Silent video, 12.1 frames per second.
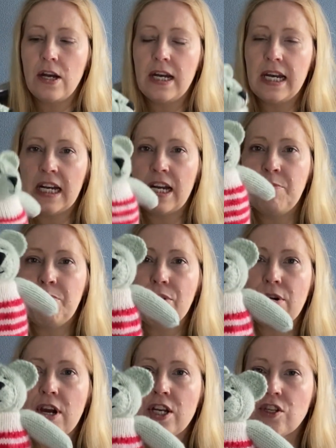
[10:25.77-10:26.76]
little
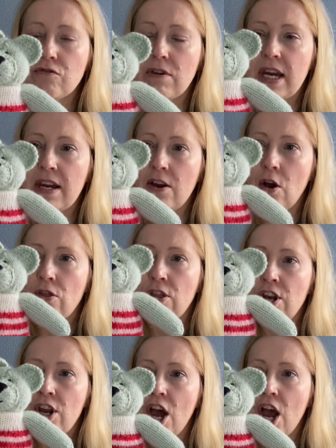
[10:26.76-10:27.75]
embroidery on the
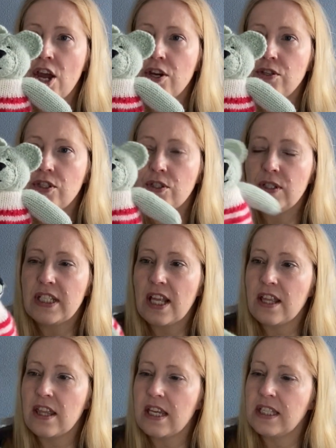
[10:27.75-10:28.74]
nose.
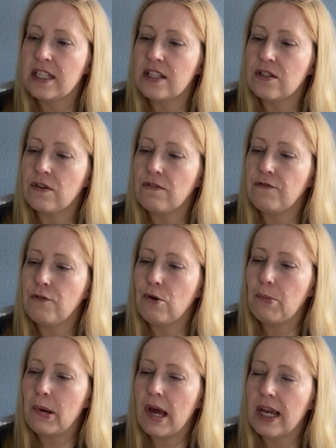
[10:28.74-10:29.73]
It's a sort of
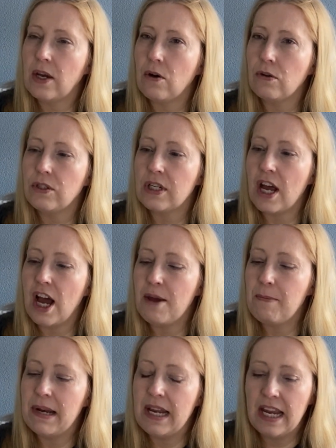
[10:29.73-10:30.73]
4-ply cotton, I
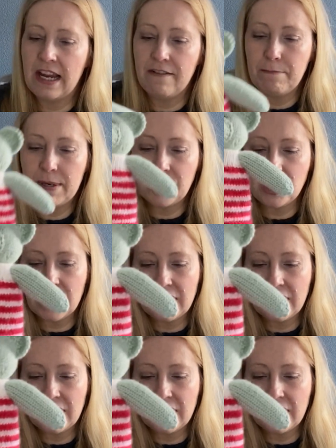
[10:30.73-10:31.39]
believe, but she's